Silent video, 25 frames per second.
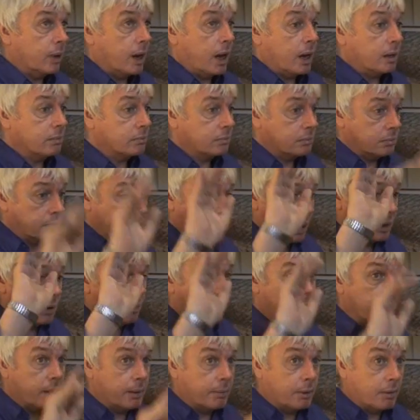well, I, I
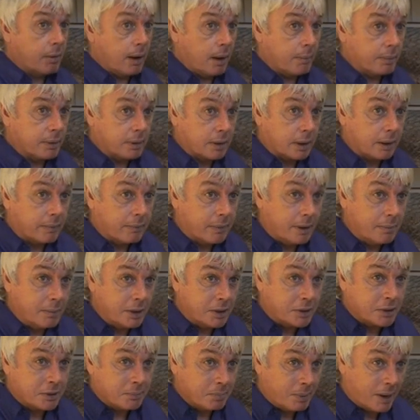don't want them around me. Thank you very
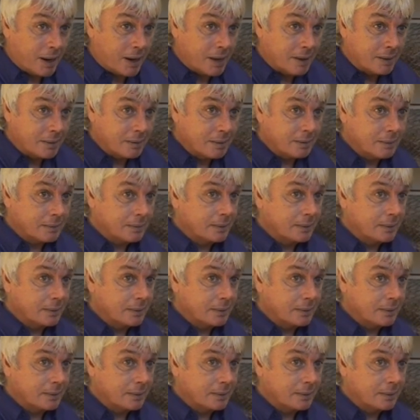much. Bye.